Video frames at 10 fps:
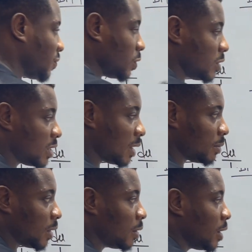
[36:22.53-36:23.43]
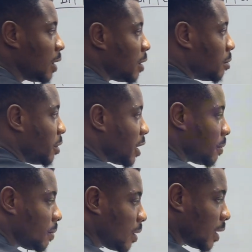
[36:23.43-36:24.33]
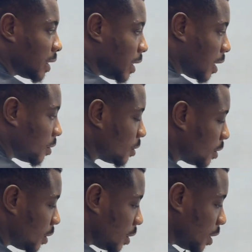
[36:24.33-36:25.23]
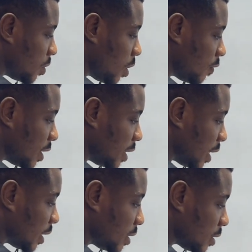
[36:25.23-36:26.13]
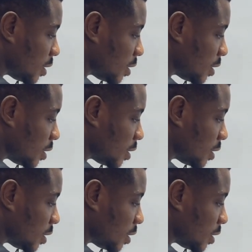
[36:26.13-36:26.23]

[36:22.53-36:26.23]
follow this step now. Bring power down, the y over dx.